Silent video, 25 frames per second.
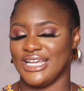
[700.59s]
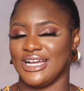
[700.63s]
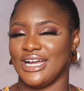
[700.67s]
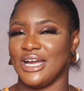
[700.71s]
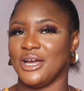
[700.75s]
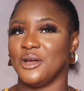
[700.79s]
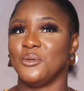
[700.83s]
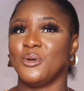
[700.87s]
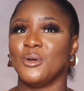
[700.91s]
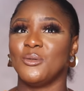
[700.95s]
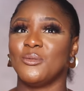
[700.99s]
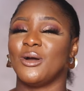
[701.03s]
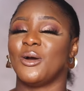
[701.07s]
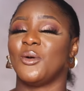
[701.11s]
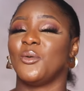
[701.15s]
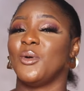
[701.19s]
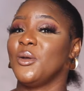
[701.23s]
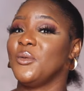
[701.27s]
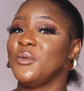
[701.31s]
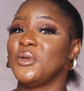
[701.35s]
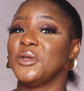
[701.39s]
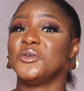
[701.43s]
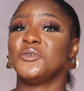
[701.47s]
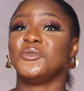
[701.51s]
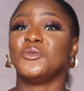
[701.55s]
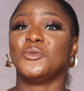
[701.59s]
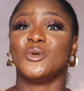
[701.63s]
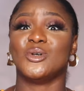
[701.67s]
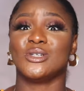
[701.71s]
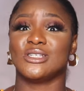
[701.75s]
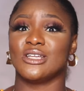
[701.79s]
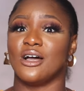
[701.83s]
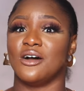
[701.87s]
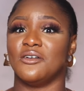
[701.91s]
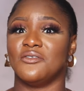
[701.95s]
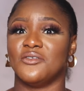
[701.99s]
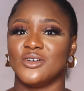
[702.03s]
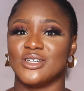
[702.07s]
Like, I remember when we
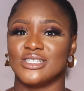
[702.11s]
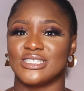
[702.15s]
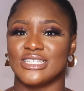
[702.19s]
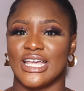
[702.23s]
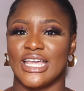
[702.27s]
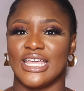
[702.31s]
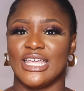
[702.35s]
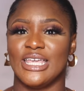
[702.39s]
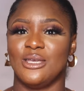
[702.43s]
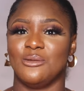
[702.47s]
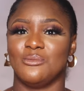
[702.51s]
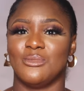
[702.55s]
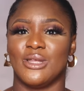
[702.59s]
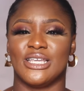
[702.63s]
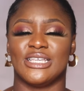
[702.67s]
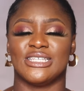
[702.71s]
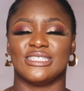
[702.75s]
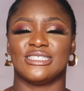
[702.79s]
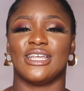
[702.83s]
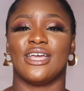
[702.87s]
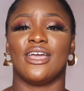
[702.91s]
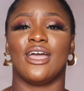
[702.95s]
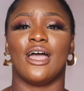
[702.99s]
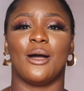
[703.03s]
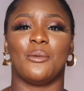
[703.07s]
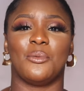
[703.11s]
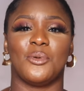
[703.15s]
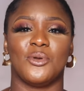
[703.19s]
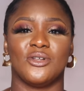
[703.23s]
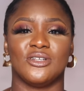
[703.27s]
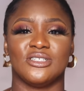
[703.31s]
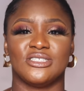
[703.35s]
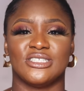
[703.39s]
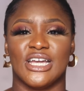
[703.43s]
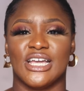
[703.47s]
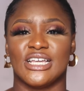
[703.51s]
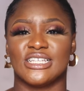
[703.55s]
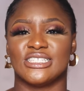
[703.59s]
raised our voice at him, like he started
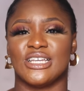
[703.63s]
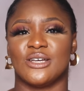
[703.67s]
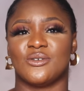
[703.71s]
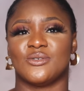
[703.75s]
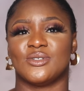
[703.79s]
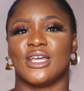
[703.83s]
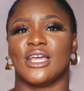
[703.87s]
apologizing.